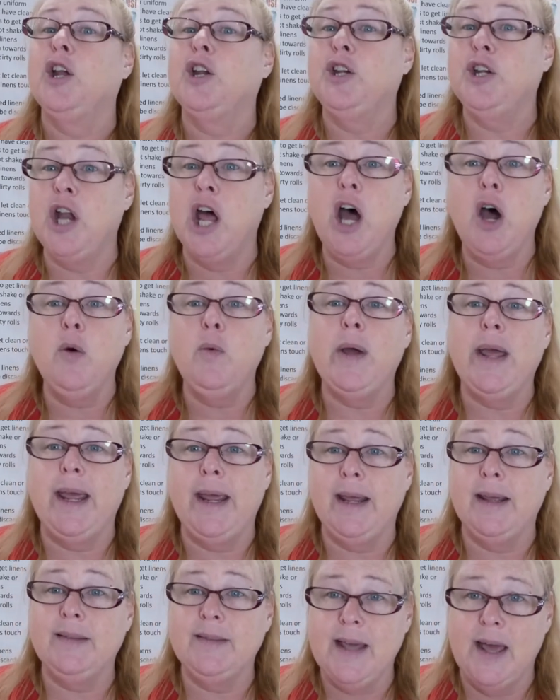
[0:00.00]

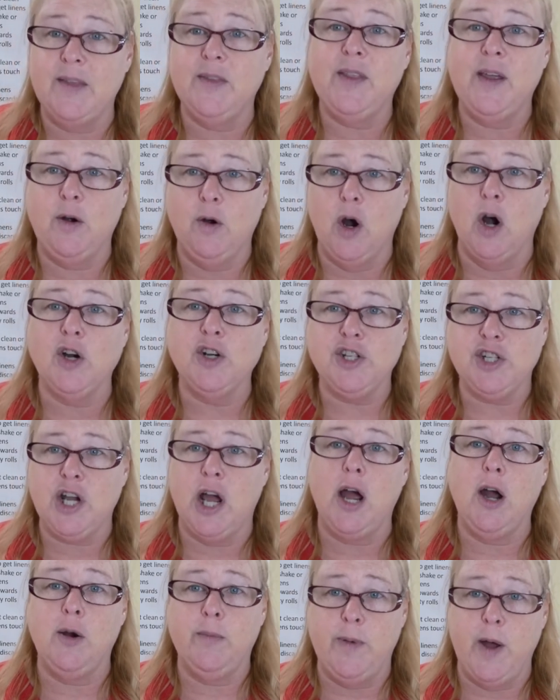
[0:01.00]
knowing that there are
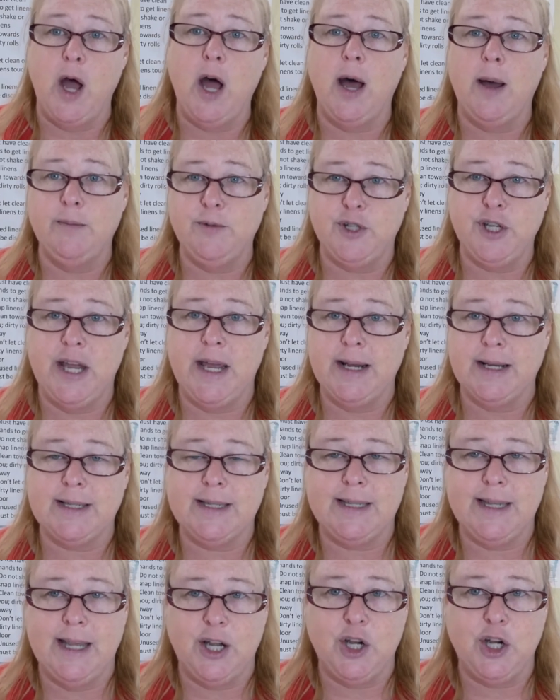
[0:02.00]
sharp
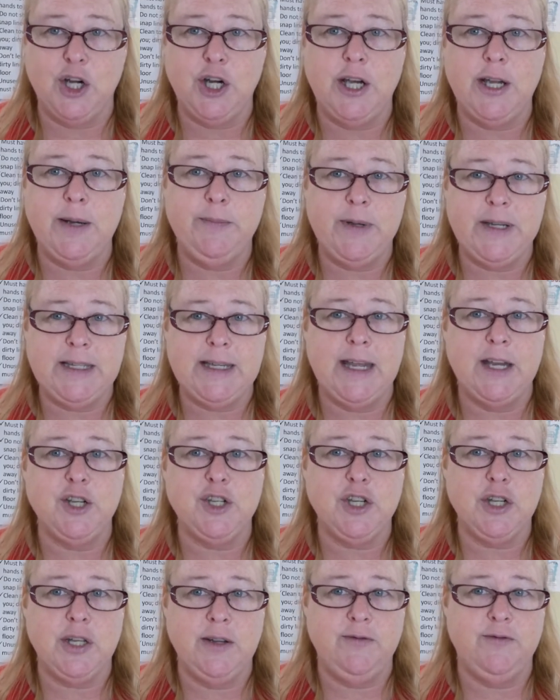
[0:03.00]
objects that could
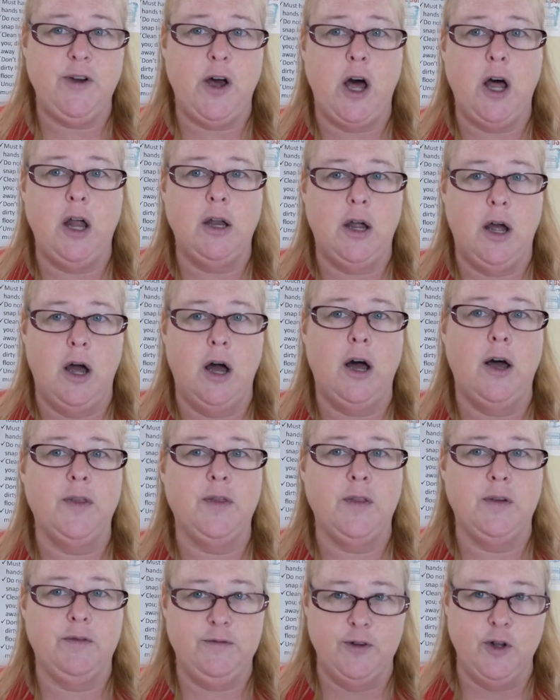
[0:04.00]
potentially fall
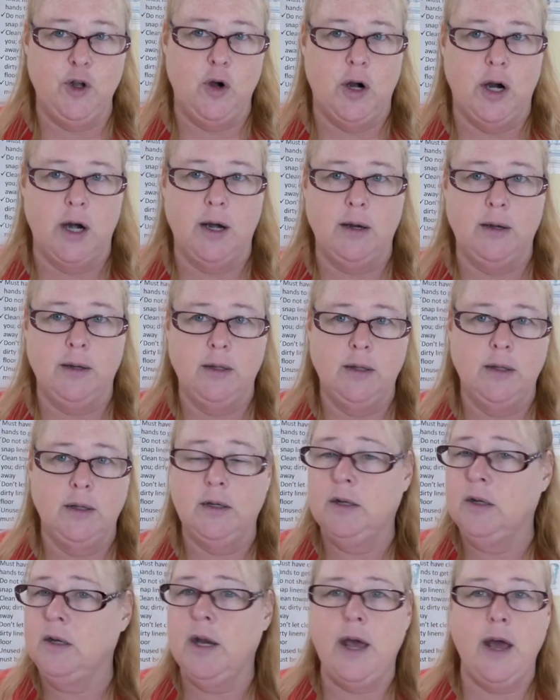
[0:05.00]
on the floor?
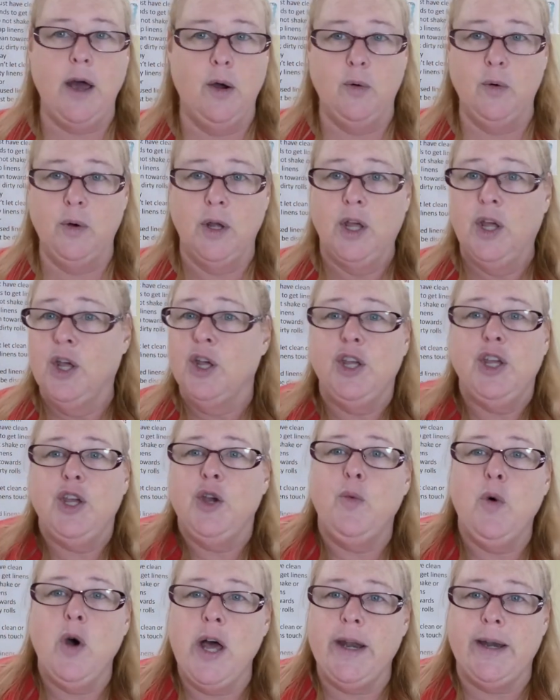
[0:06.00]
No,
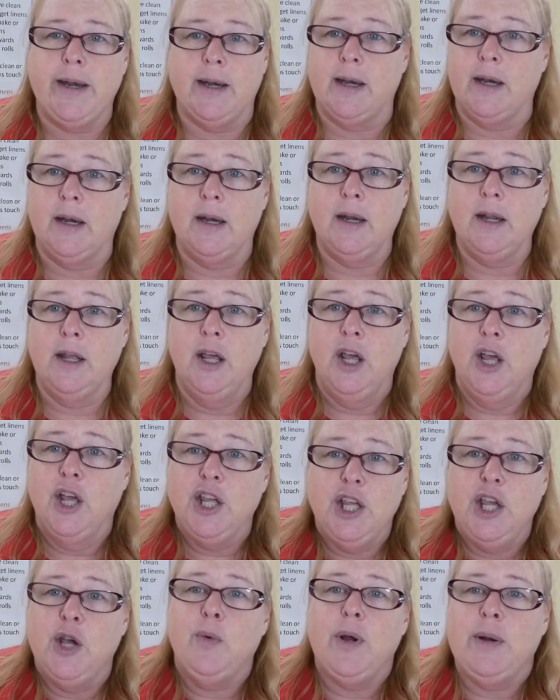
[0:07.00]
you wouldn't.
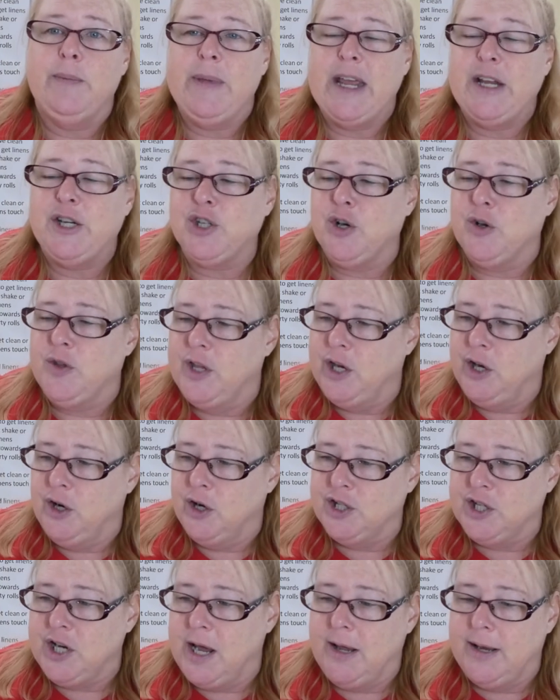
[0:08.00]
You would make sure that
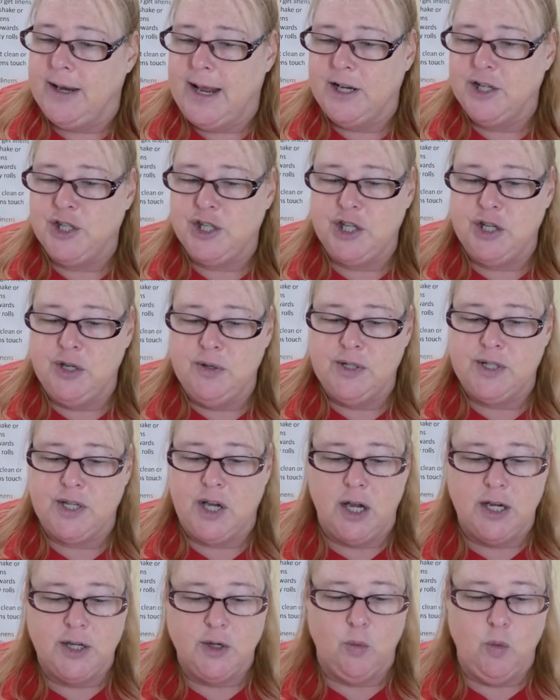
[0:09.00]
your child had shoes
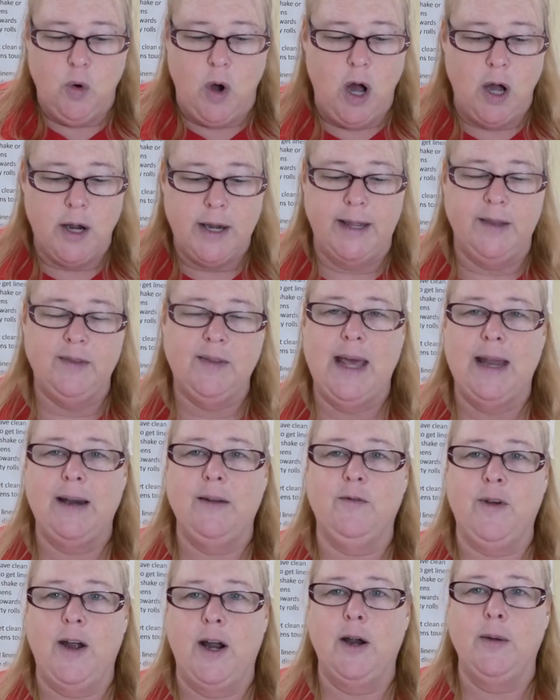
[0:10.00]
on to walk in that
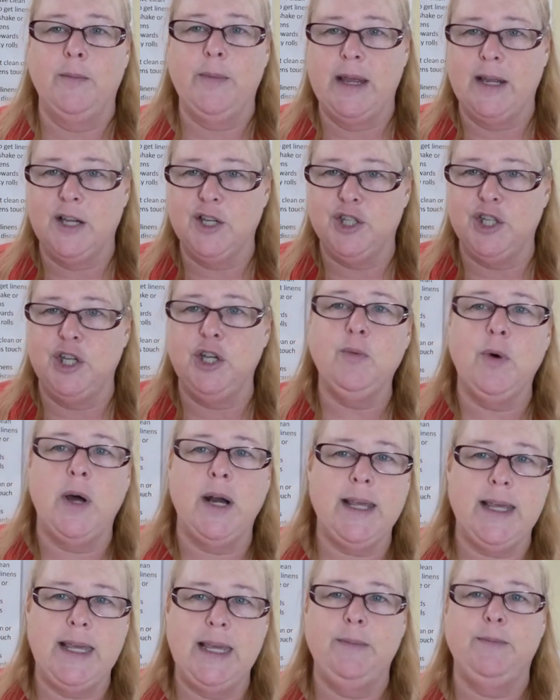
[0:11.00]
environment because you
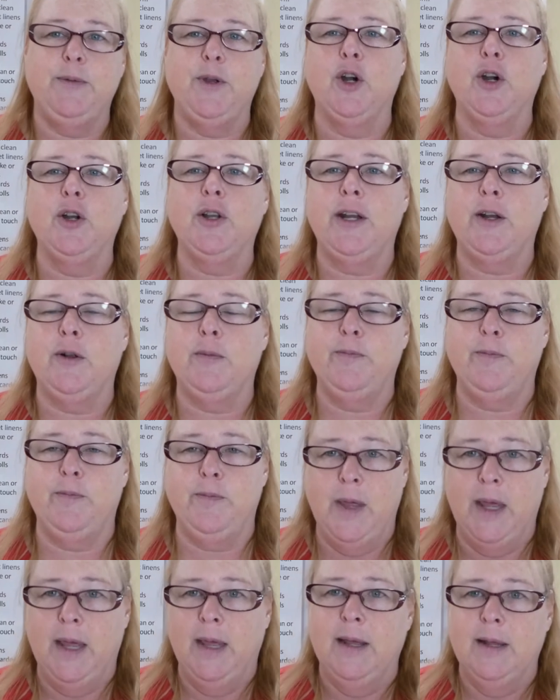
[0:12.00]
want to keep your little,
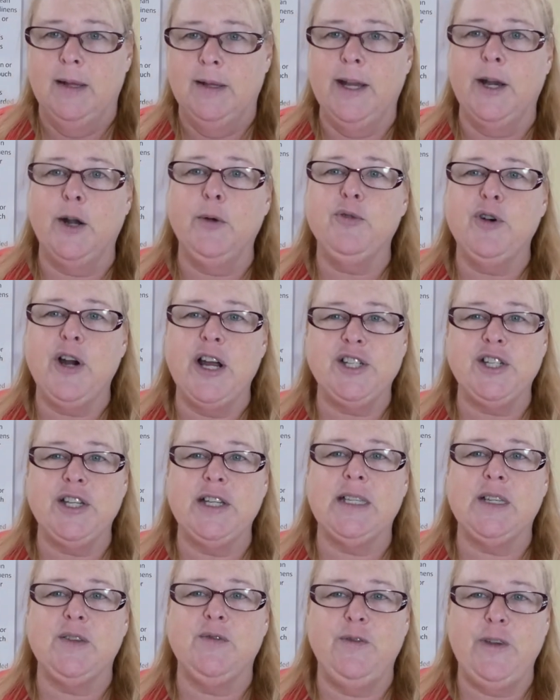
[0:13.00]
little
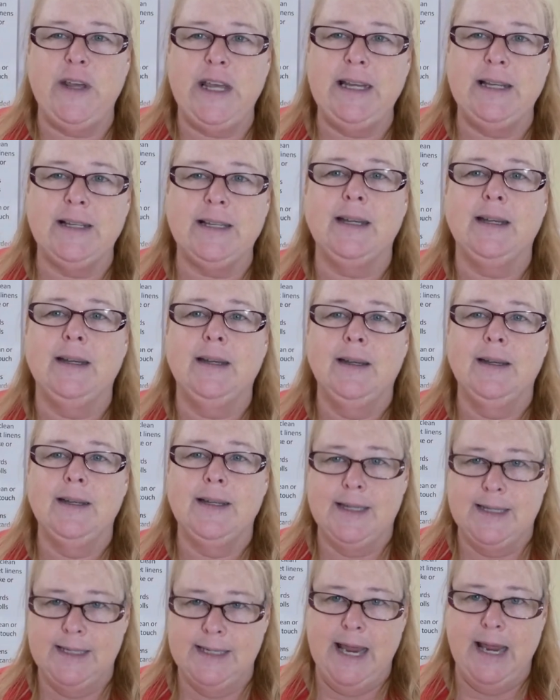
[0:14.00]
precious feet
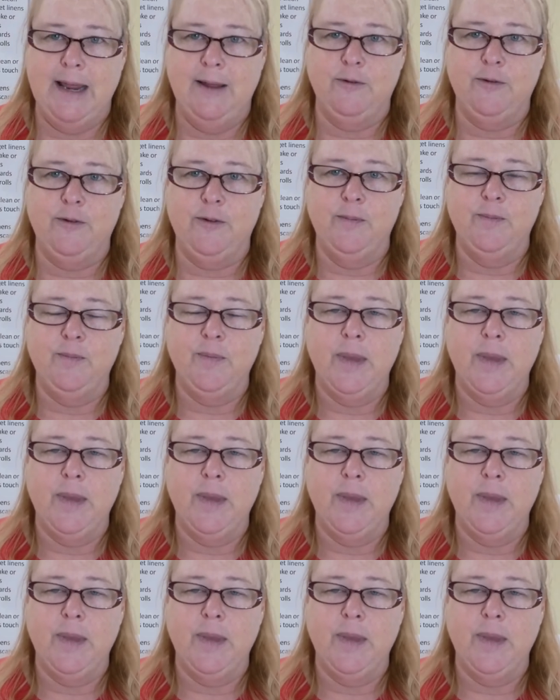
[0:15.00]
safe.